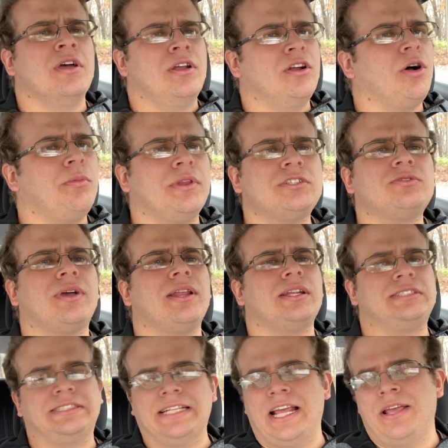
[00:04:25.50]
Nope, this will get the
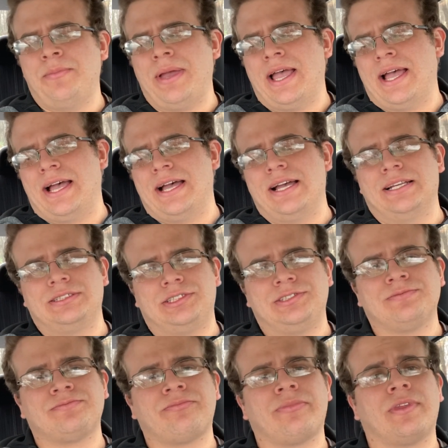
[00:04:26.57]
same as
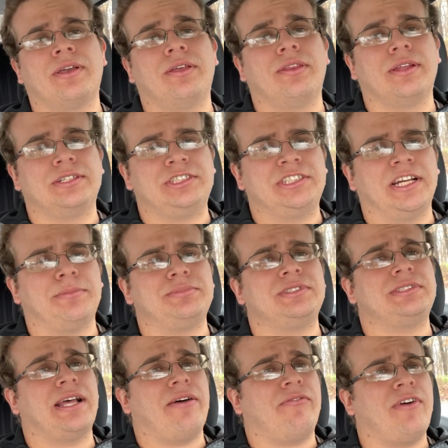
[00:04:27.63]
the
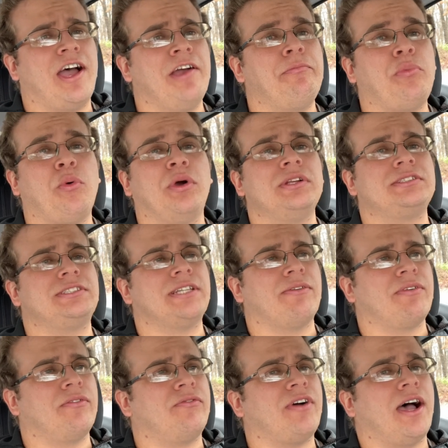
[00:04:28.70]
chips, that
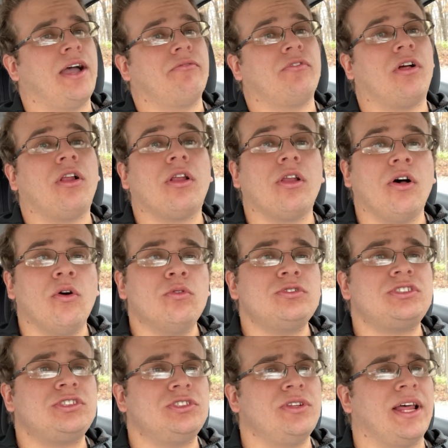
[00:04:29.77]
5.75,
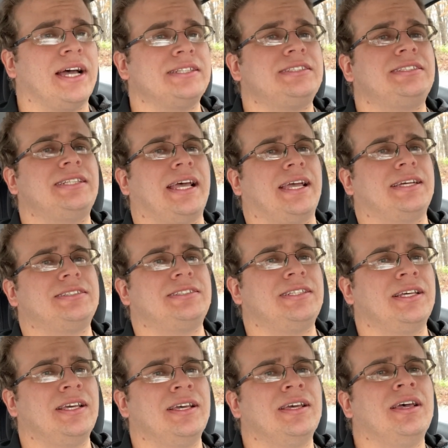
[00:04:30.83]
close to that 6,
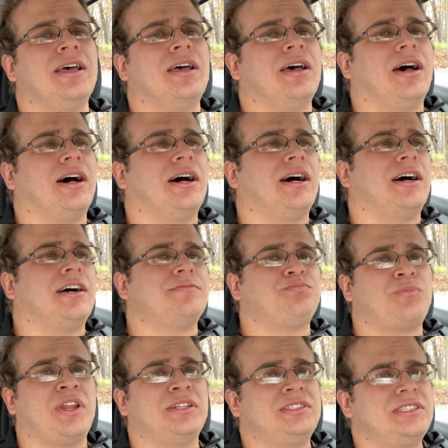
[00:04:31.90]

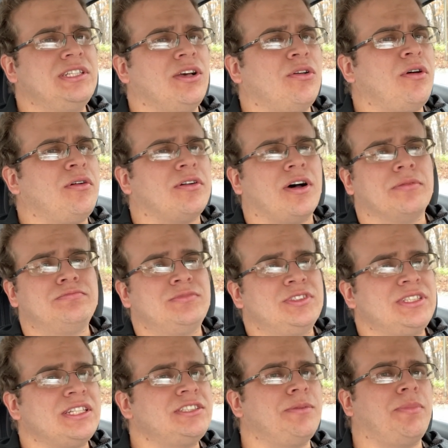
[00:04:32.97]
and still
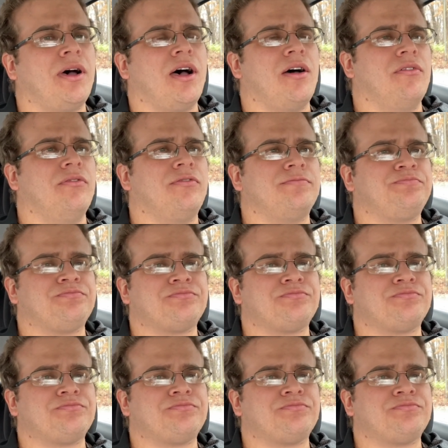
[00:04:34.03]
just above